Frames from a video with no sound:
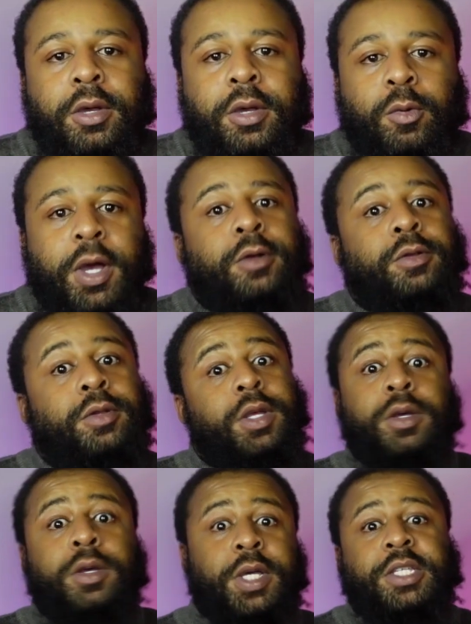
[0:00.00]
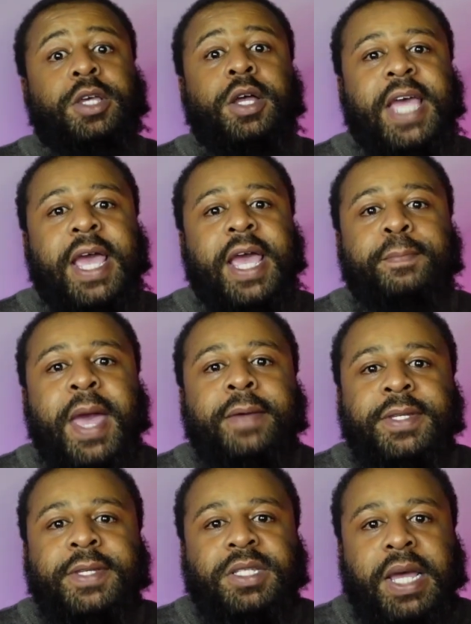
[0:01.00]
Well, it's going to take
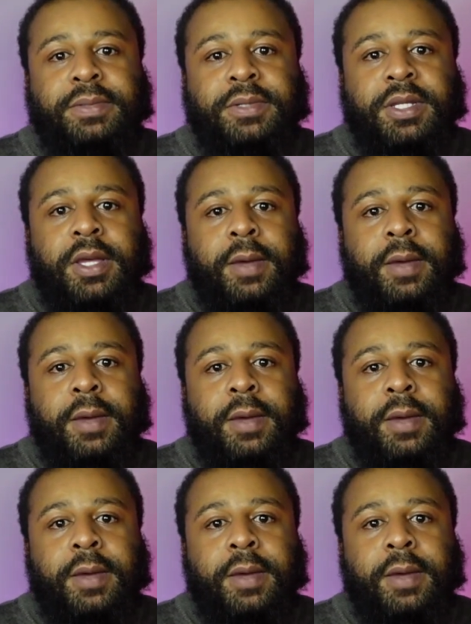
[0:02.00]
baby steps,